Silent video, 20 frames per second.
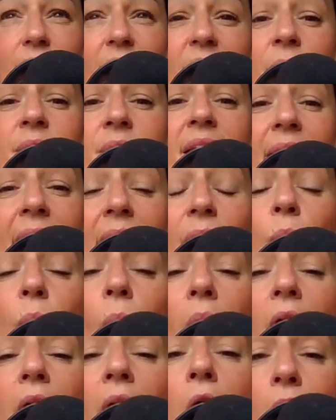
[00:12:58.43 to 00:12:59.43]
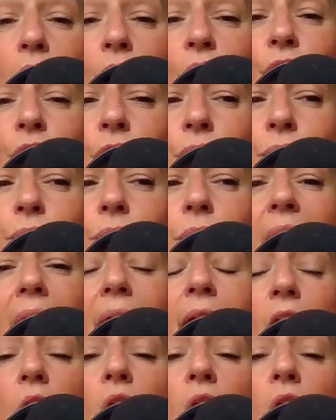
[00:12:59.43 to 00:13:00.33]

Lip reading: And it was like, hey, what are you and